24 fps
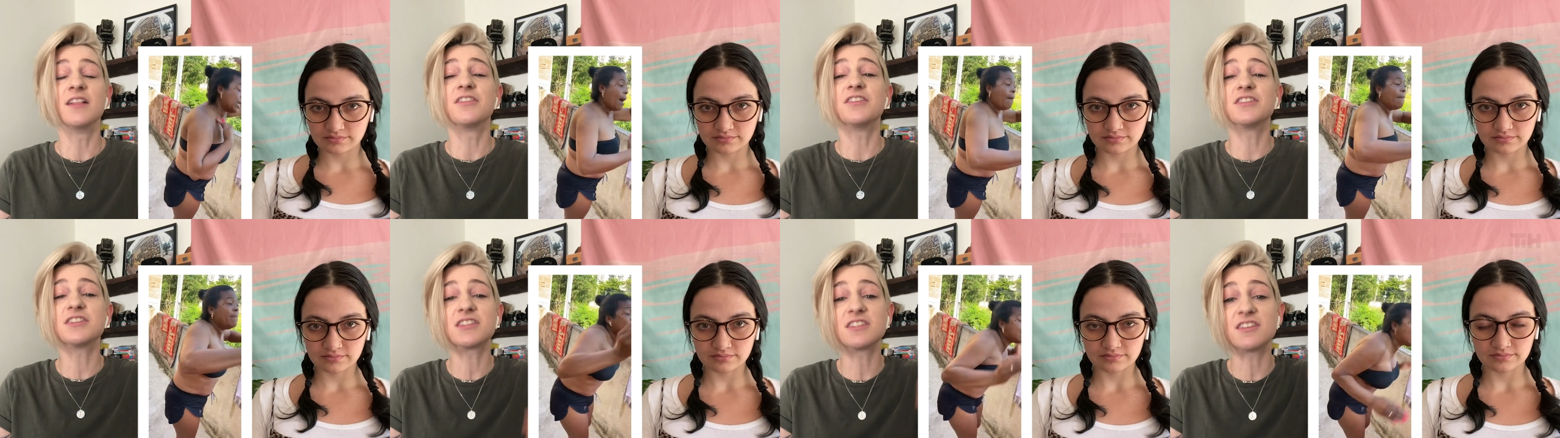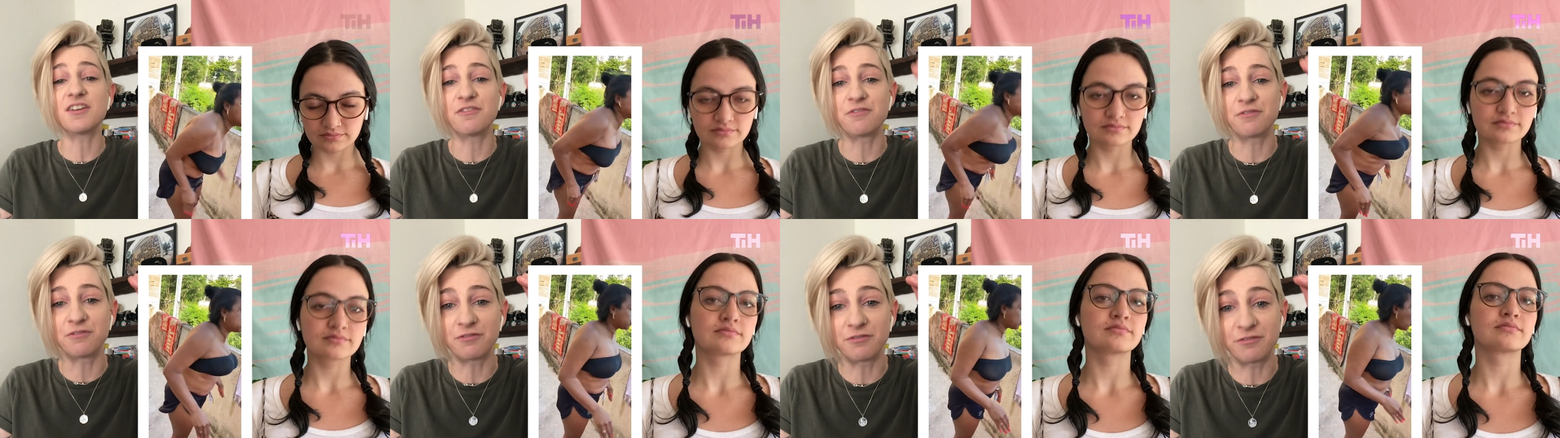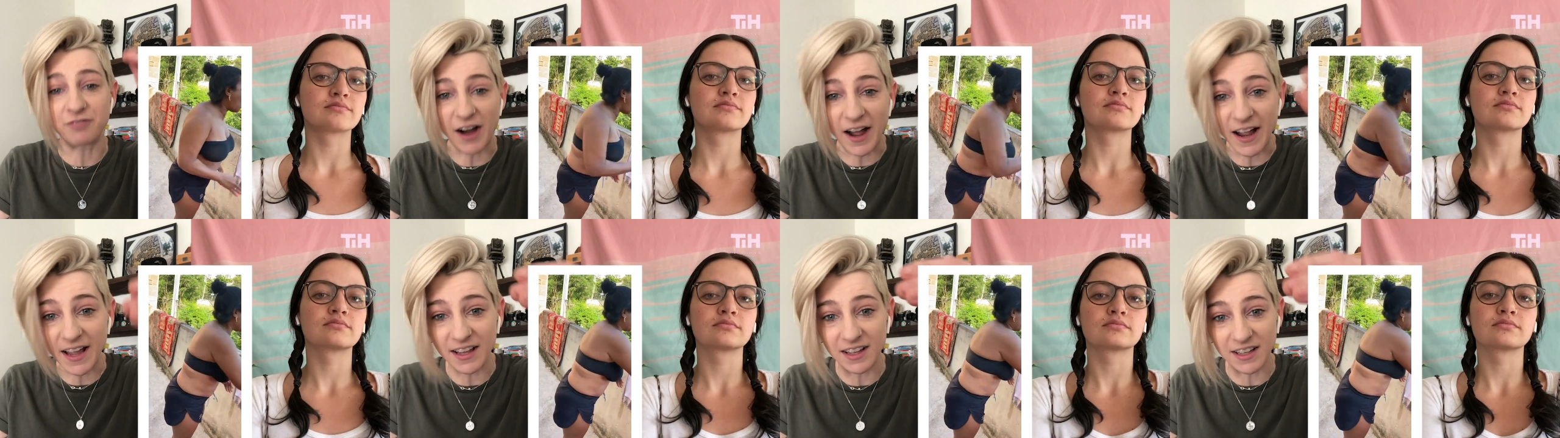Speaker 1: This is a
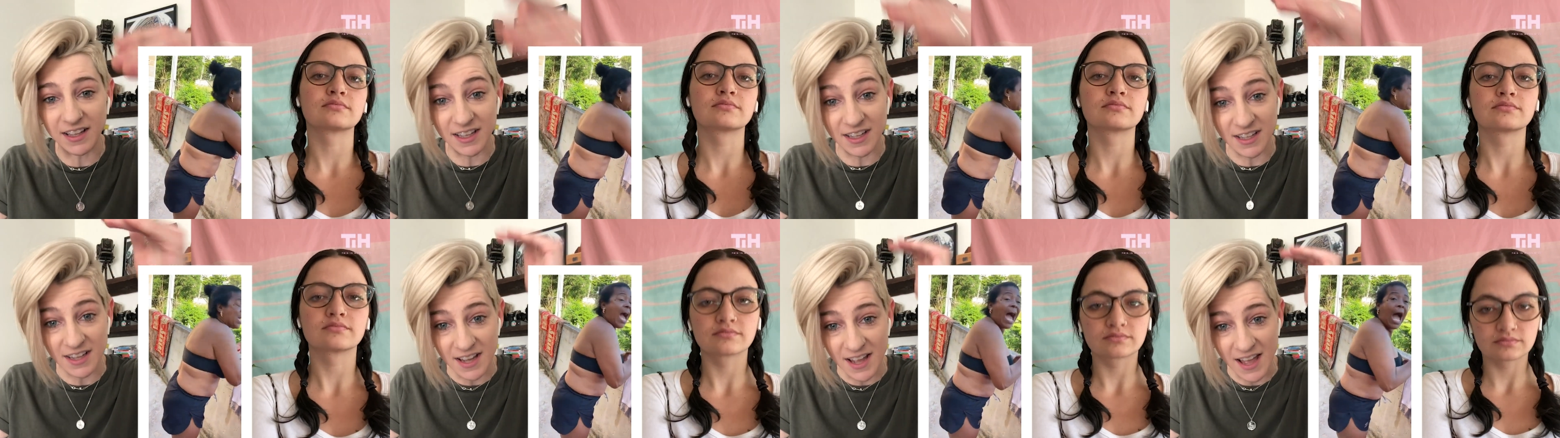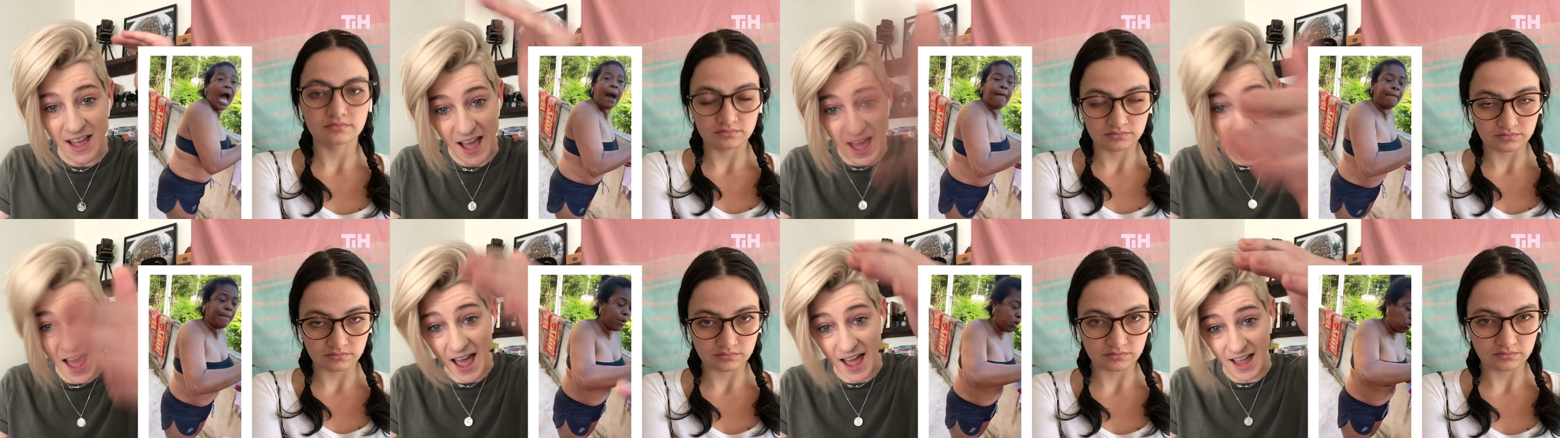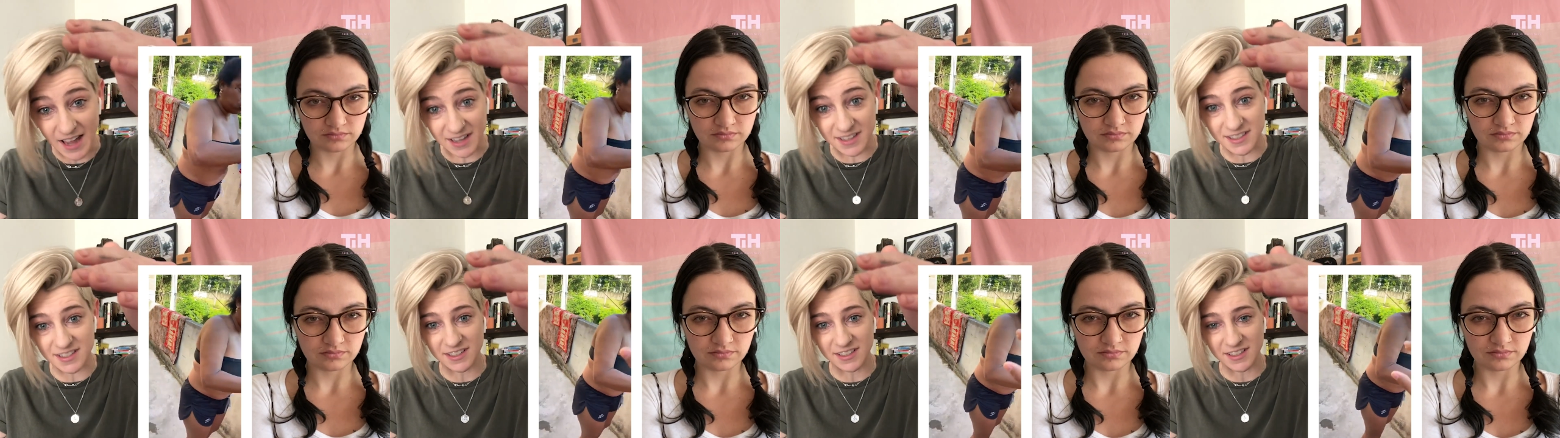violent
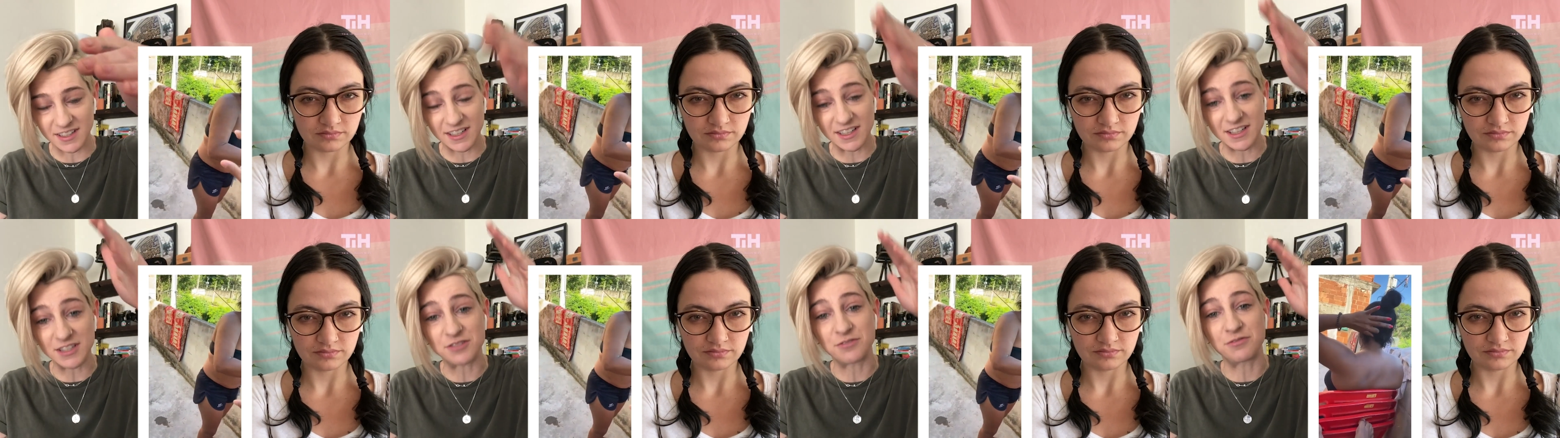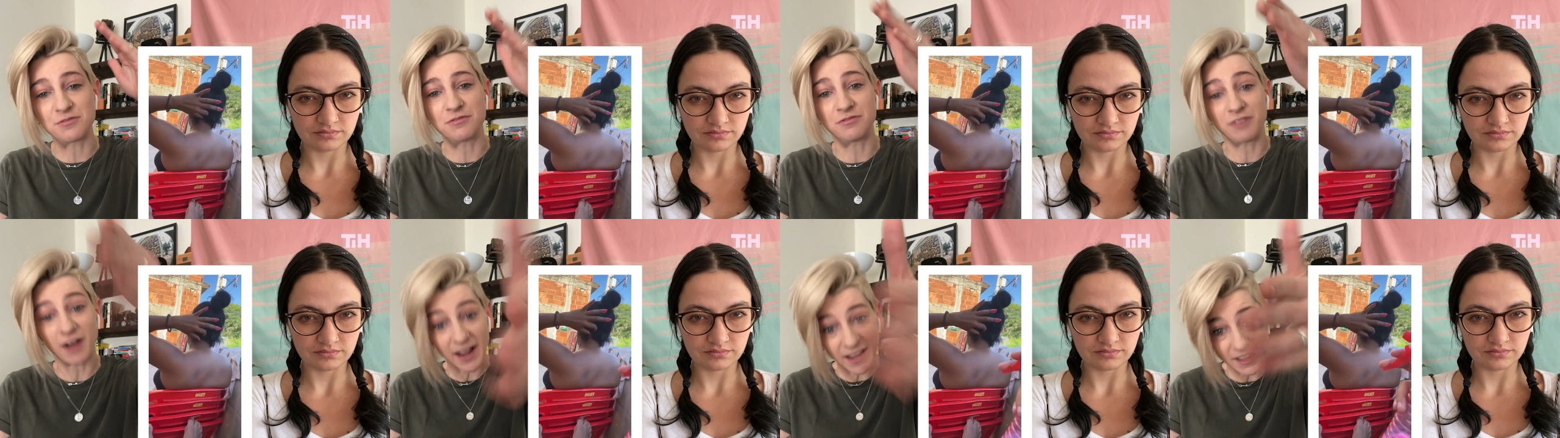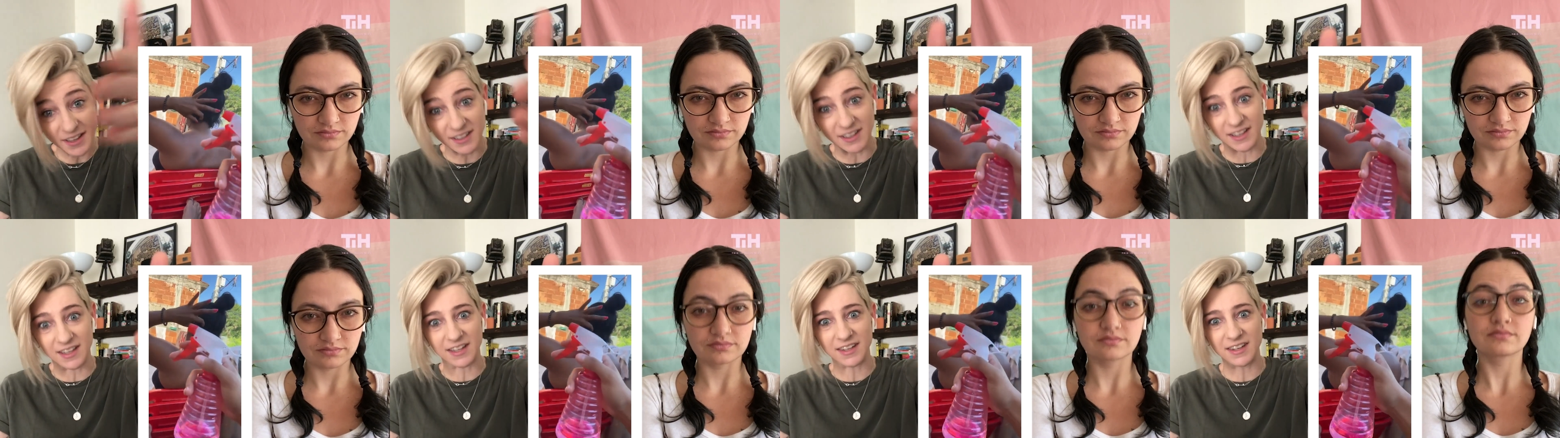act. It is
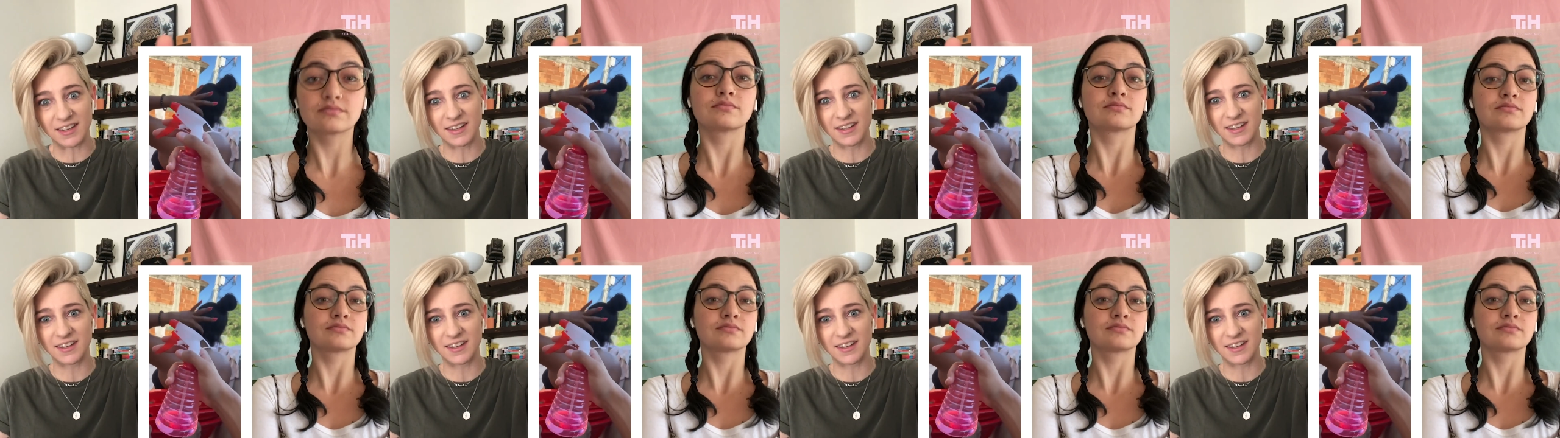violent.